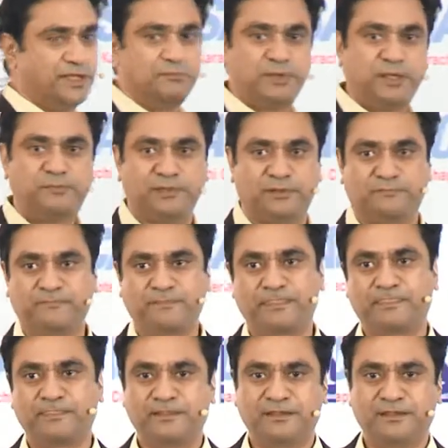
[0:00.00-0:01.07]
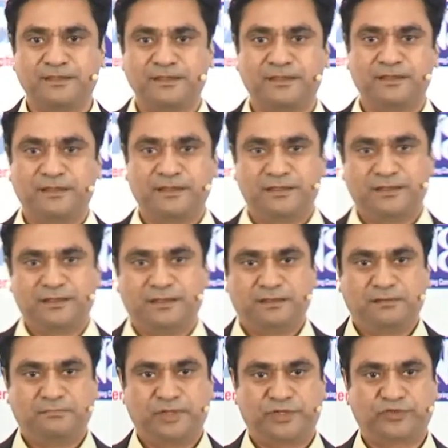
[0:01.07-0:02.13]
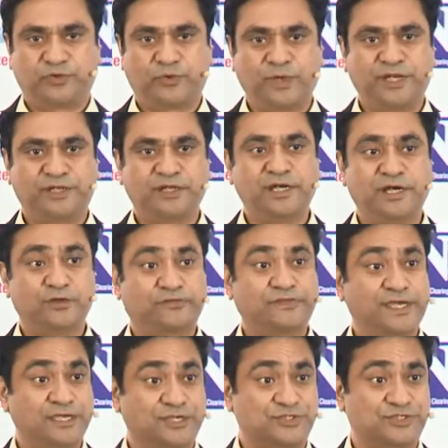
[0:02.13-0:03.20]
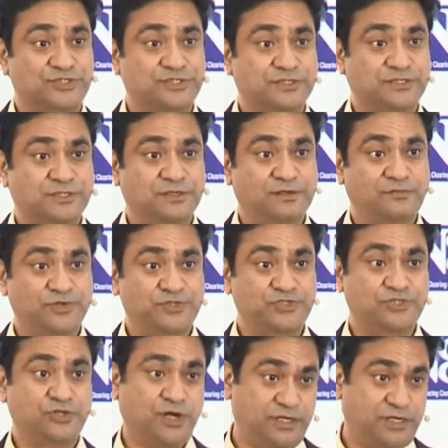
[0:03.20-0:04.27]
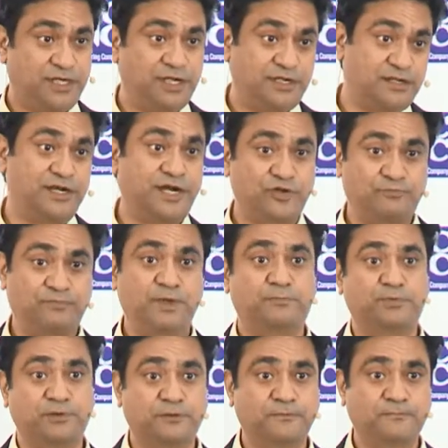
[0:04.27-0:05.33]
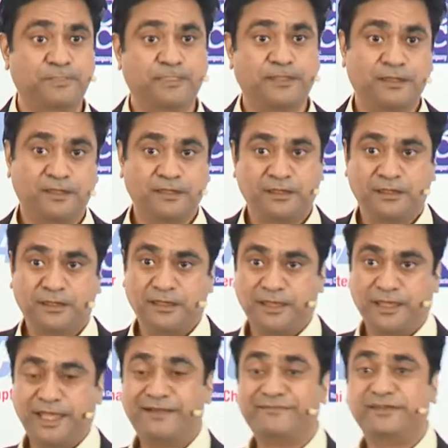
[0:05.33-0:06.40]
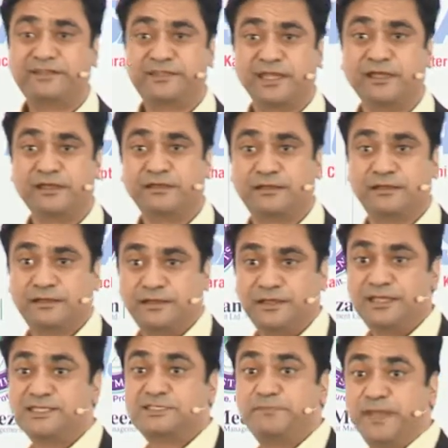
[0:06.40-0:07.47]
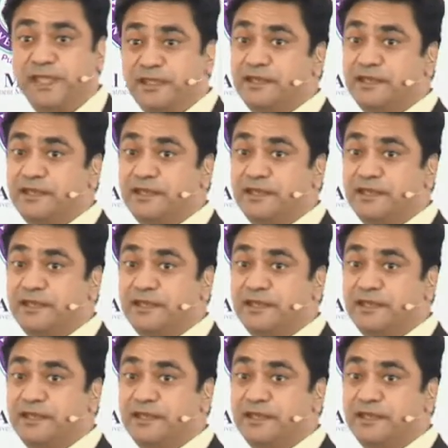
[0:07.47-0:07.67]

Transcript: people. But through Internet of Things, which is not Internet of People, everything is being